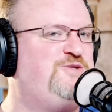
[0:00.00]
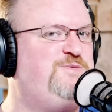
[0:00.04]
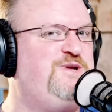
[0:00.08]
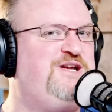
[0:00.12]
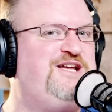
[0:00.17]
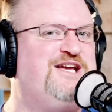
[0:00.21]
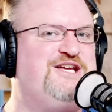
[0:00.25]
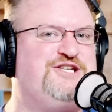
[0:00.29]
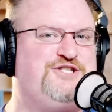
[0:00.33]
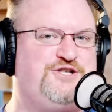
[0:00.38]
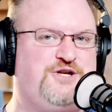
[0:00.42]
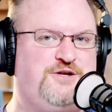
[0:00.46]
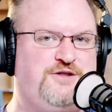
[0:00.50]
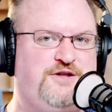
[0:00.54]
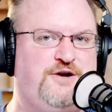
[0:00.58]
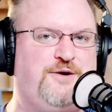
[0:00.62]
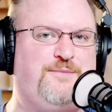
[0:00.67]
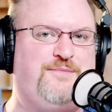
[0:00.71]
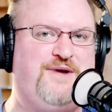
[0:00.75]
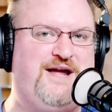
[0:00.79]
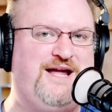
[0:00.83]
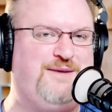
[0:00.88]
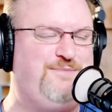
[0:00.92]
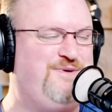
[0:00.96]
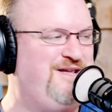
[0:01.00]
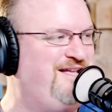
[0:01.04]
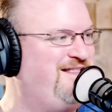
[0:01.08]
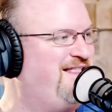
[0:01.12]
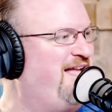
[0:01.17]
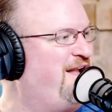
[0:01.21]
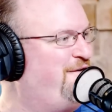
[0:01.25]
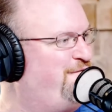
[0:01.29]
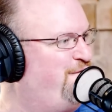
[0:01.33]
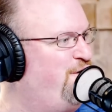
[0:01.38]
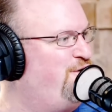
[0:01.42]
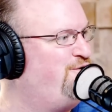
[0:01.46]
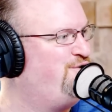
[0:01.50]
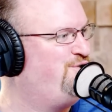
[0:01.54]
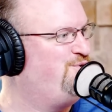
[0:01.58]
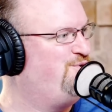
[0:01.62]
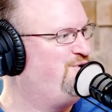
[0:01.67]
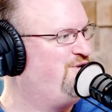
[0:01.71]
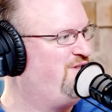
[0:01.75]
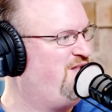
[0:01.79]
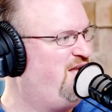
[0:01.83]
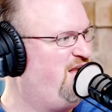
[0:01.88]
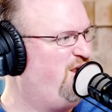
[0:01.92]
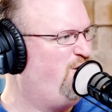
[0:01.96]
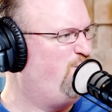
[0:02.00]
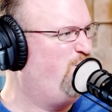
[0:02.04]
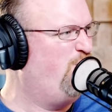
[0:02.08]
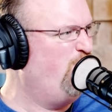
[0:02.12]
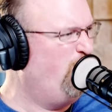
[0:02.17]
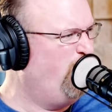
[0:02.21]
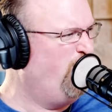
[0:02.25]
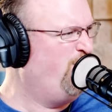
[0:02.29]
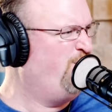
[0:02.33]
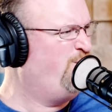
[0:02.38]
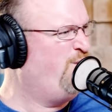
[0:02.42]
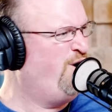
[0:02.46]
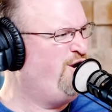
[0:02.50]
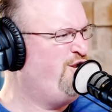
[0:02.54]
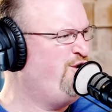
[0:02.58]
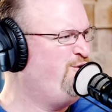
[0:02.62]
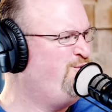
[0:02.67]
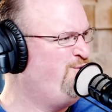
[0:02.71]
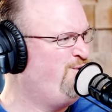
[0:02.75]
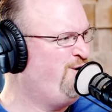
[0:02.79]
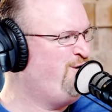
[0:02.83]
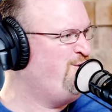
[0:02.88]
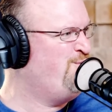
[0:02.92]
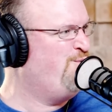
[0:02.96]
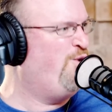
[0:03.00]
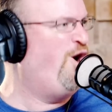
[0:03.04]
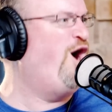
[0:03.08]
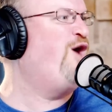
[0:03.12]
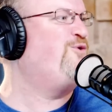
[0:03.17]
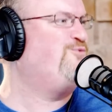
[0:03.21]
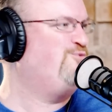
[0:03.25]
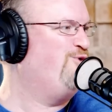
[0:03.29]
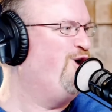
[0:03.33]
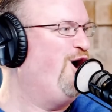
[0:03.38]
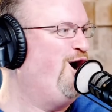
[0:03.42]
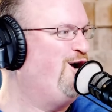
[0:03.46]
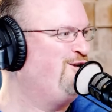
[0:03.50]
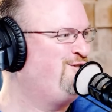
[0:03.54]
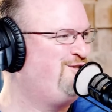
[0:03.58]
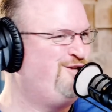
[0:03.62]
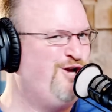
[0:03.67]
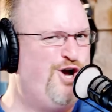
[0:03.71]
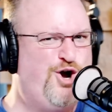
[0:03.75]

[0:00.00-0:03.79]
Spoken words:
just because there may be like folks who are like, well, what do you want, Russ?